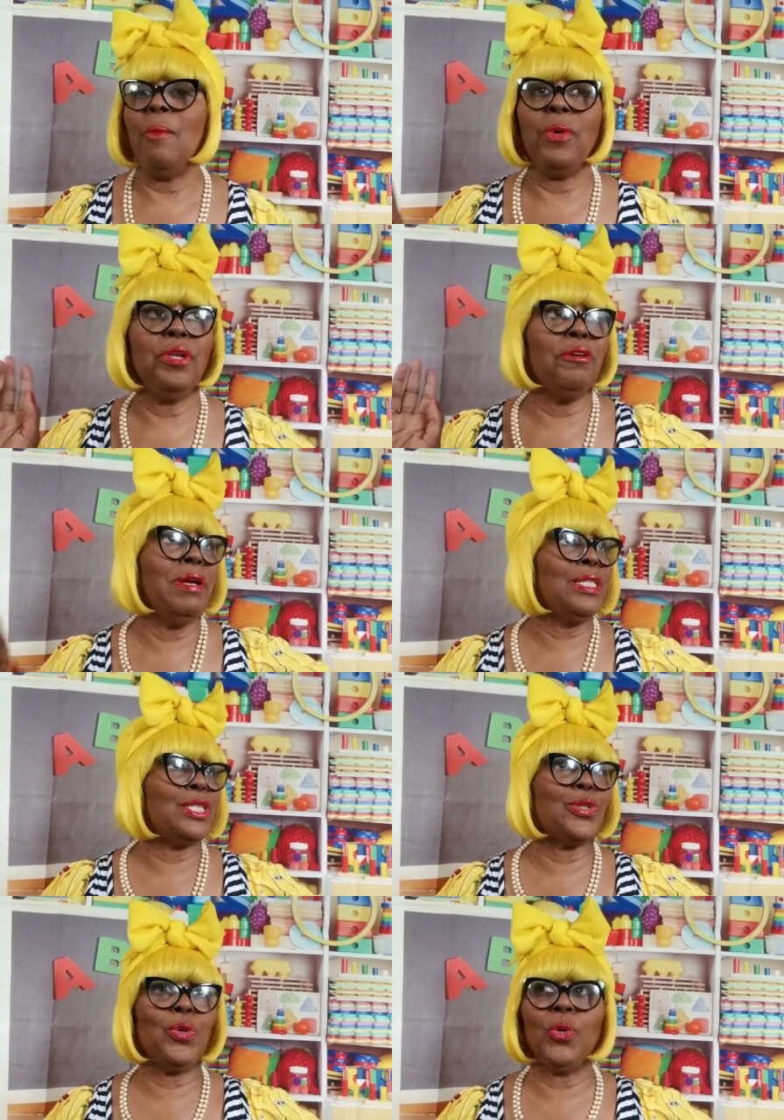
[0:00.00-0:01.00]
And when you're in
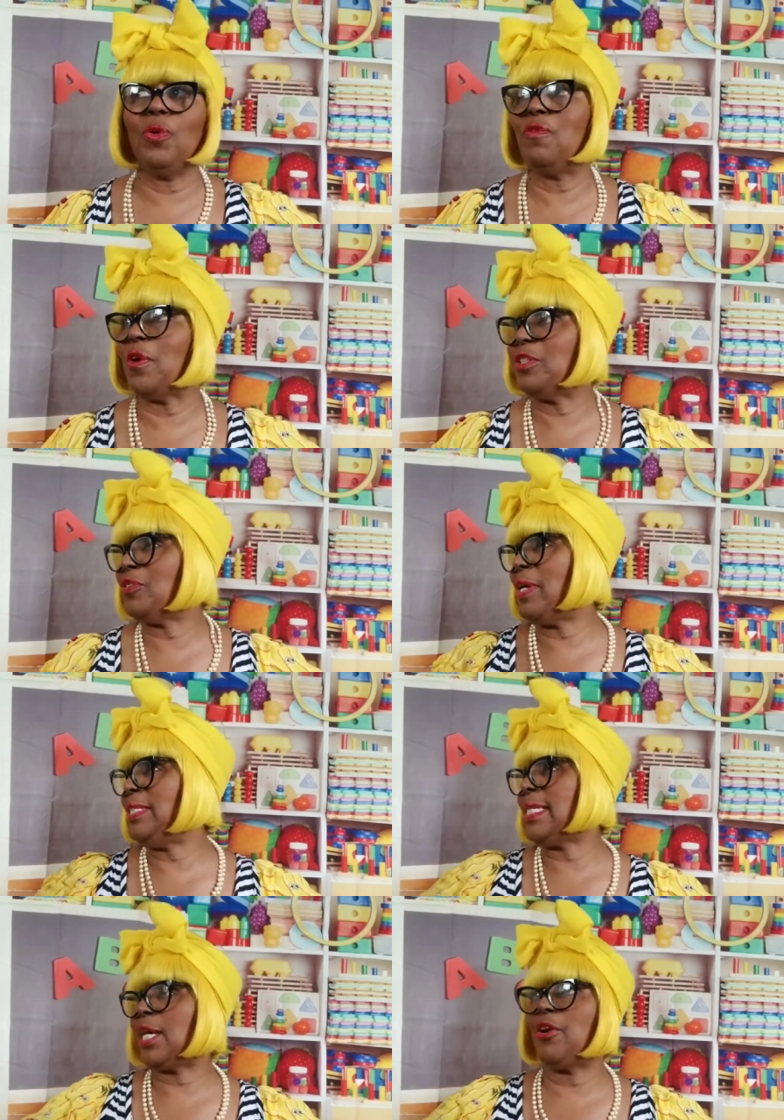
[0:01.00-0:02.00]
school, first
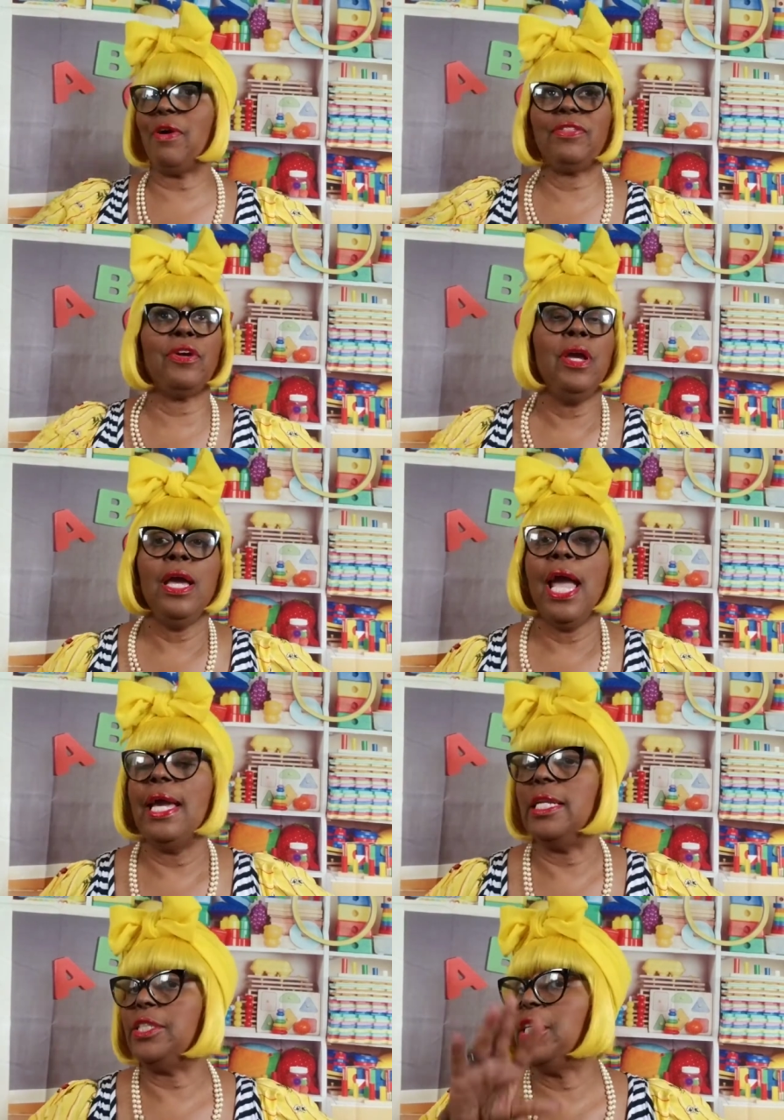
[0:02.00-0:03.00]
grade, second grade, third,
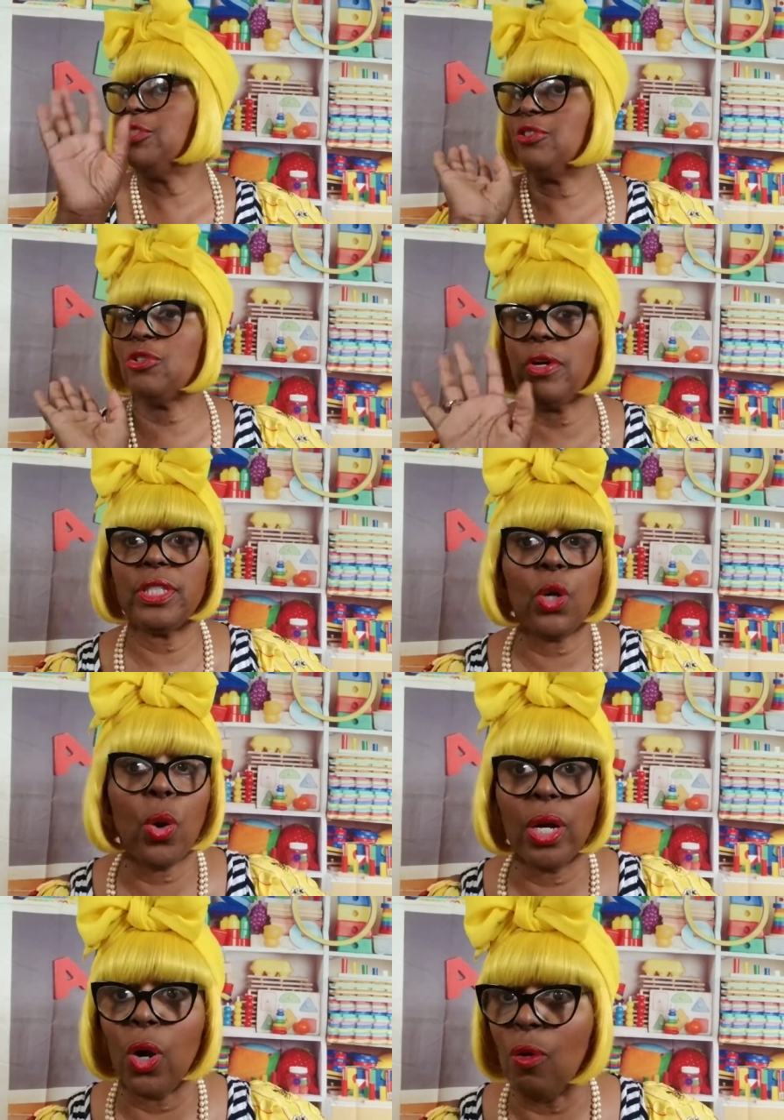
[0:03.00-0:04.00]
and the teacher starts
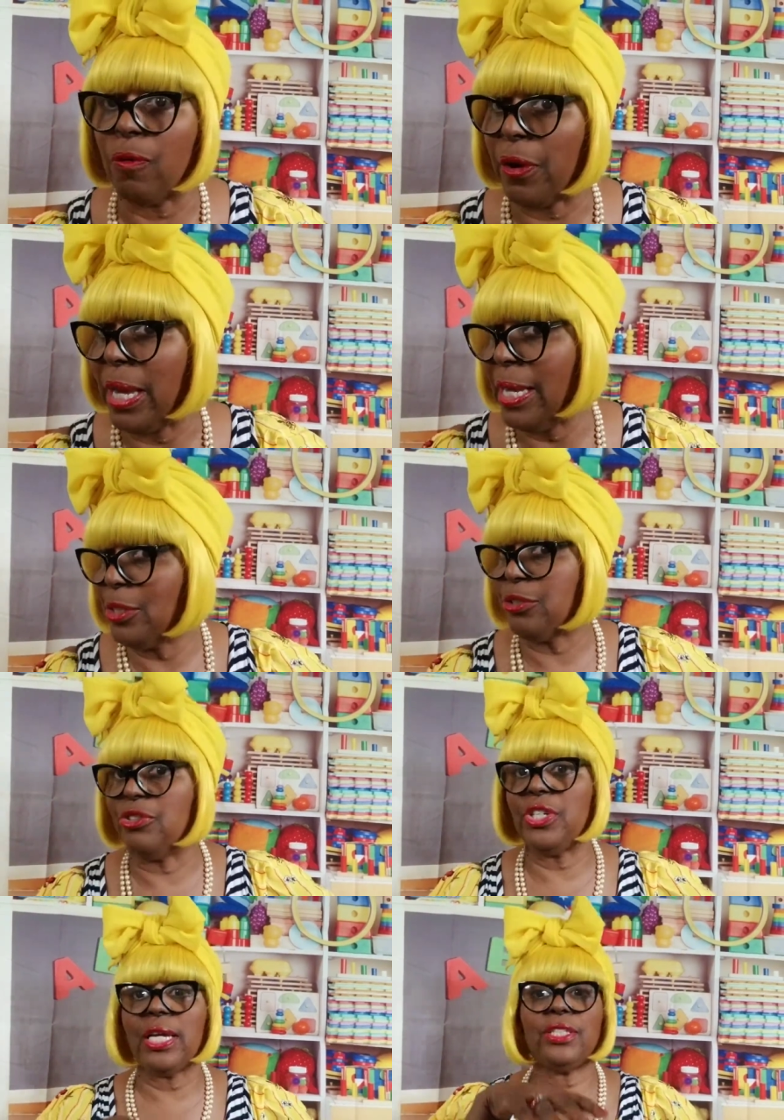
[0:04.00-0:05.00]
going over
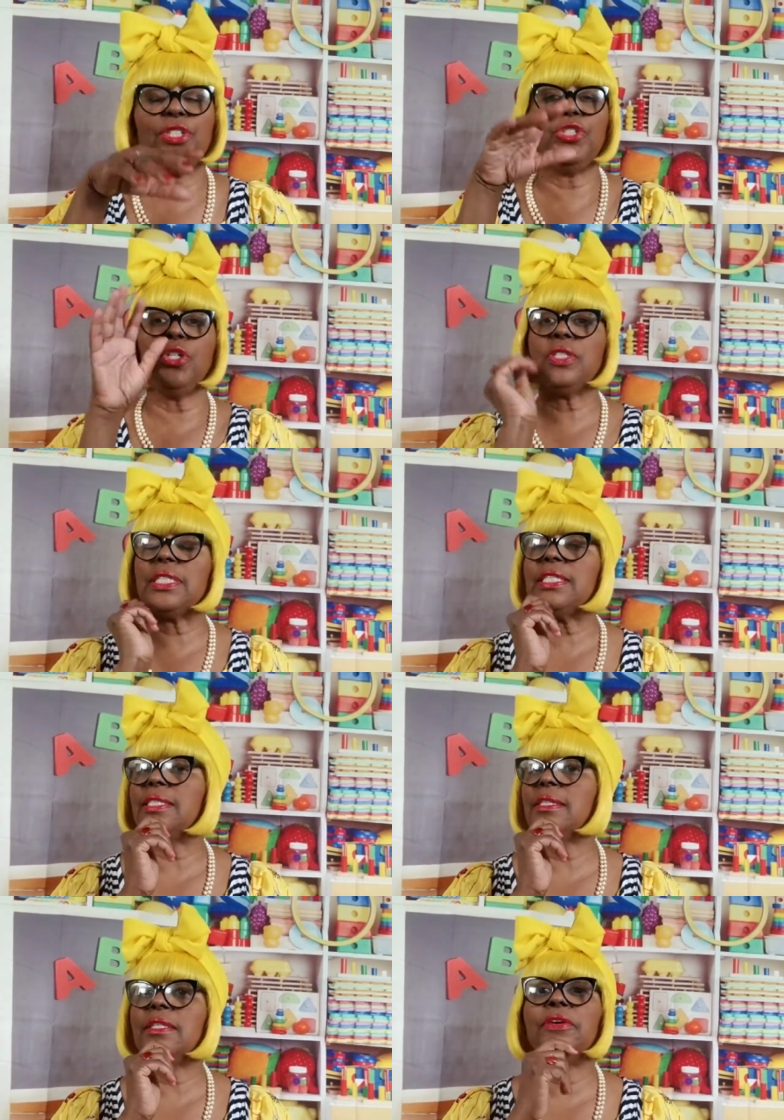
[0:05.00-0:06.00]
interjections, you'll
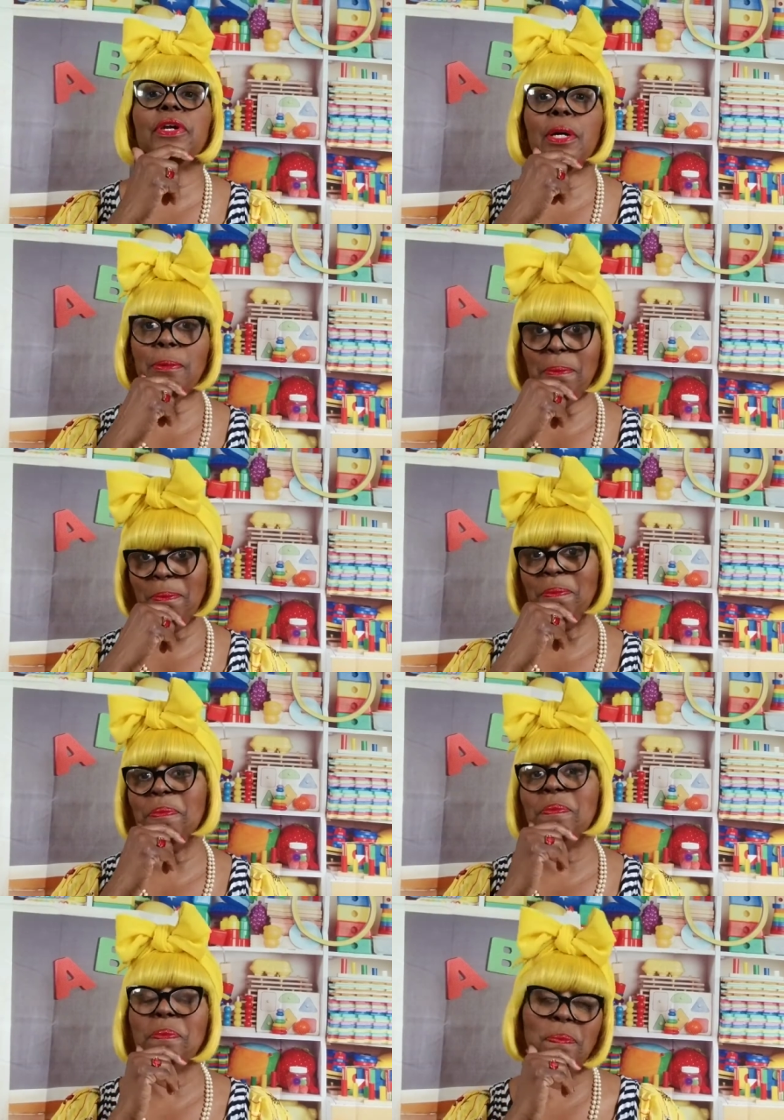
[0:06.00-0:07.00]
just sit there and go, mm
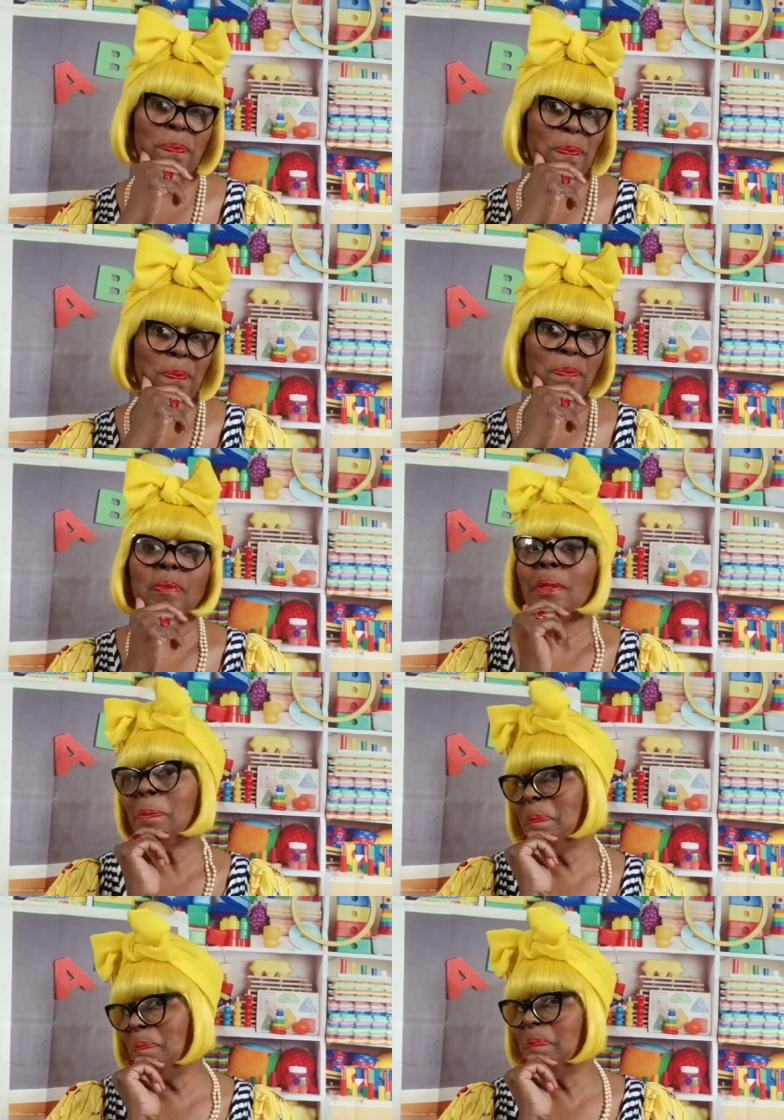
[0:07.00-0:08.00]
-hmm,
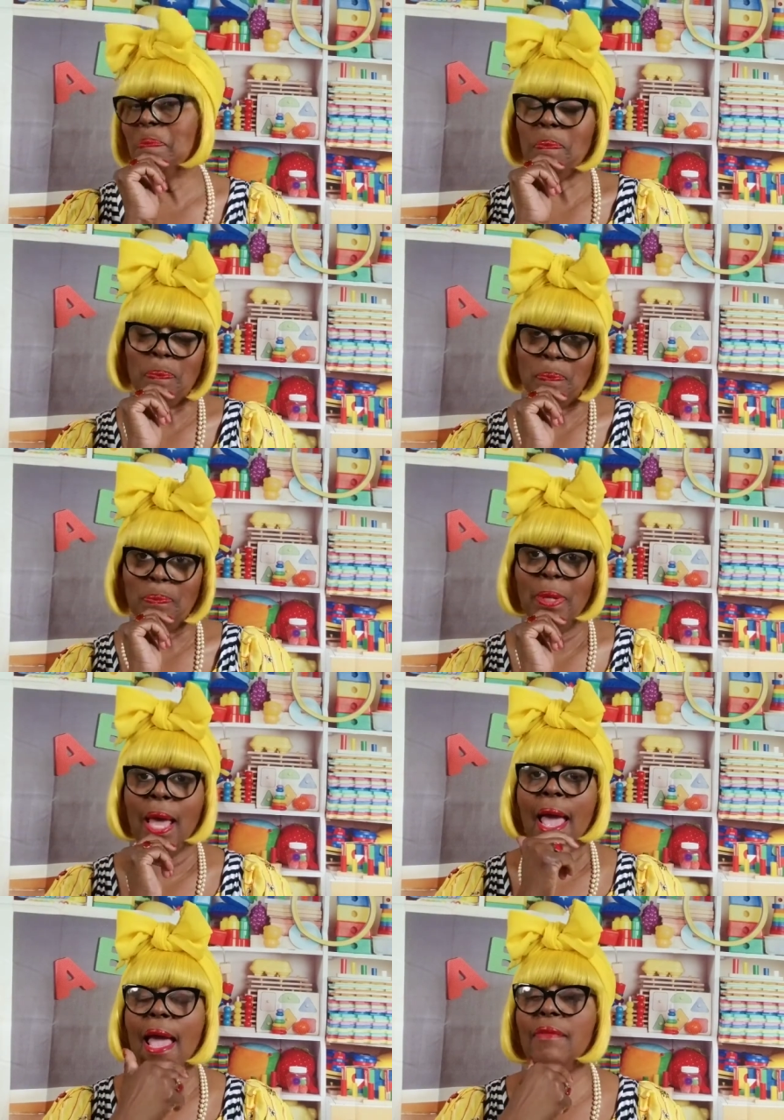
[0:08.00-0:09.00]
Mm-hmm.
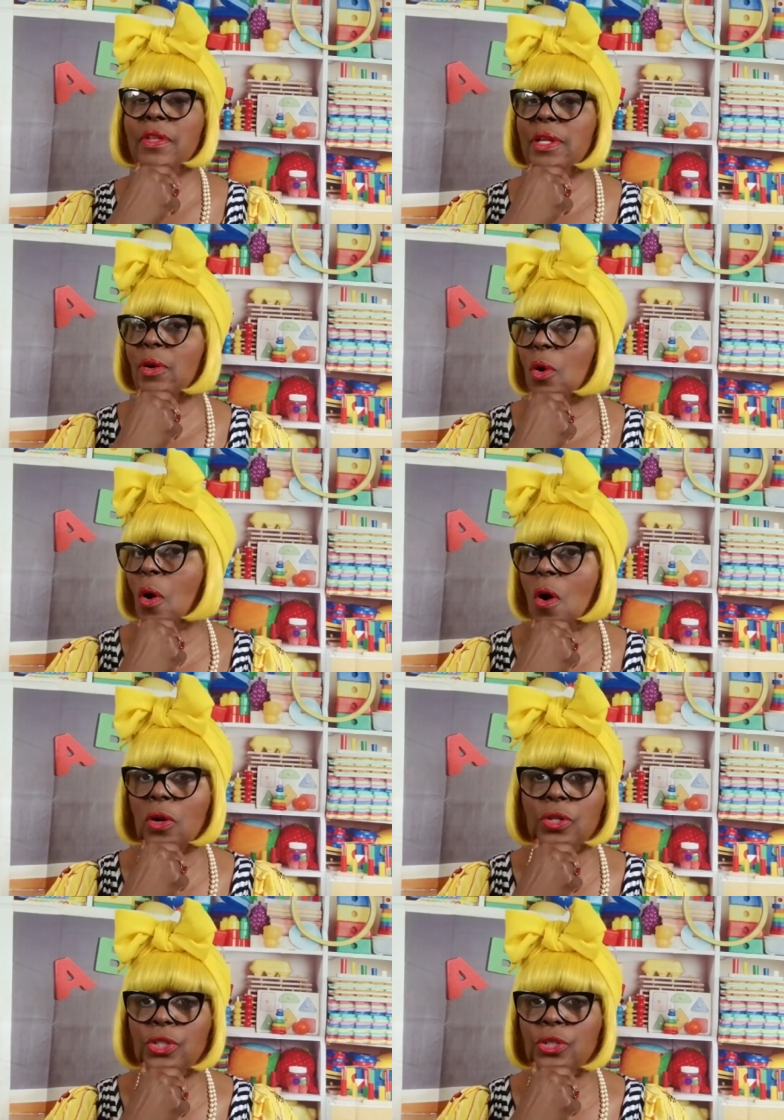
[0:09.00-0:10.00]
And then they'll
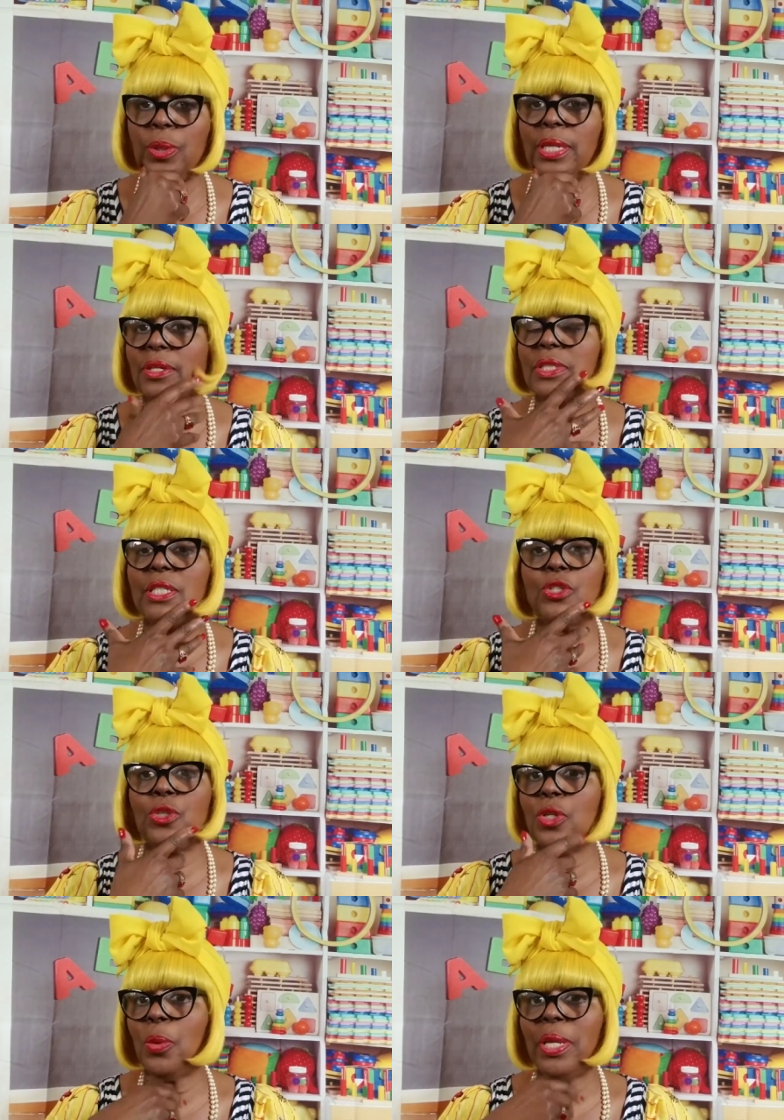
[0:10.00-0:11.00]
call on you and they'll say,
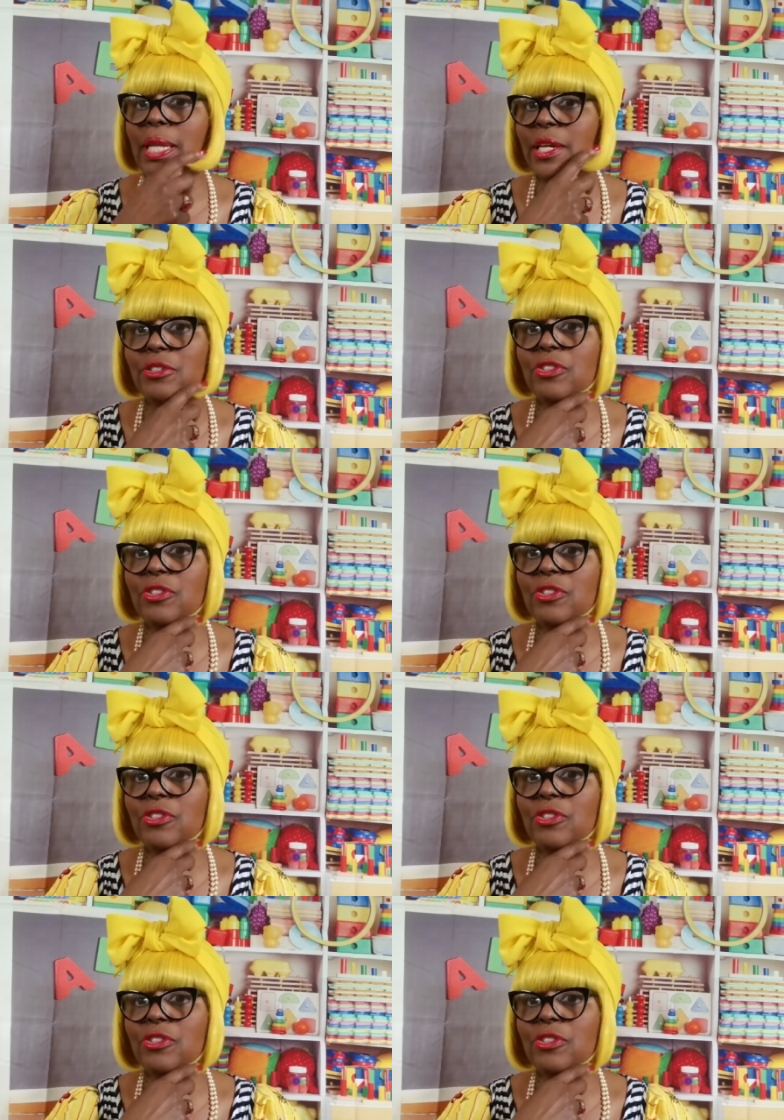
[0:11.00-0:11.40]
do you know any